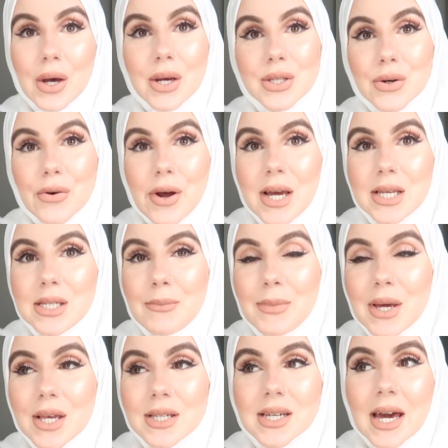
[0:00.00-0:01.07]
It's crazy
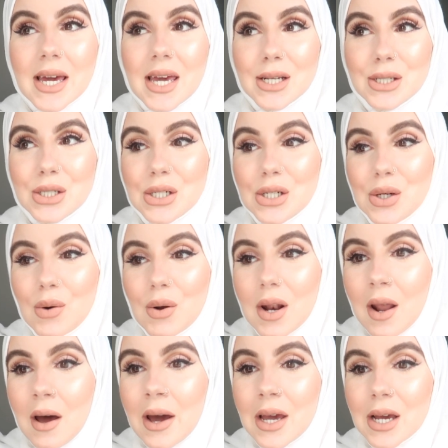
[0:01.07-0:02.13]
because I get to
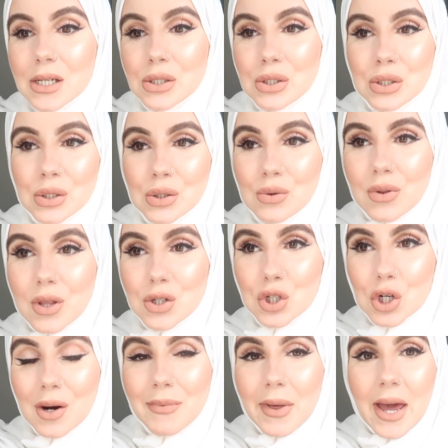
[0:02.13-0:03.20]
like do the
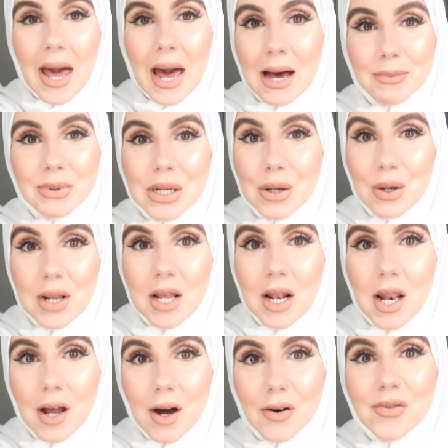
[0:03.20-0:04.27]
job that I
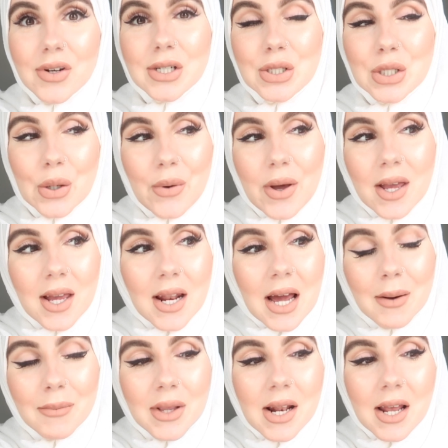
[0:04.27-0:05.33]
absolutely love doing,
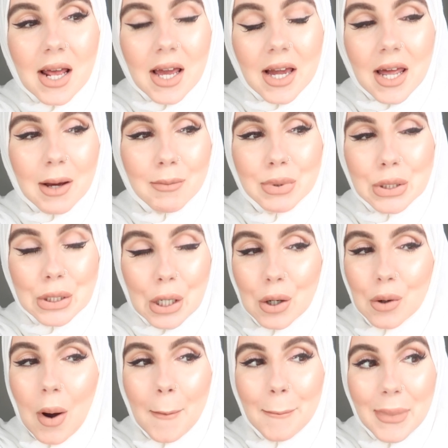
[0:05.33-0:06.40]
alhamdulillah, like and I'm
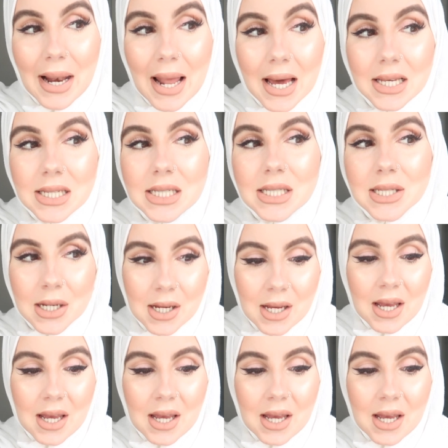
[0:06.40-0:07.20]
so blessed.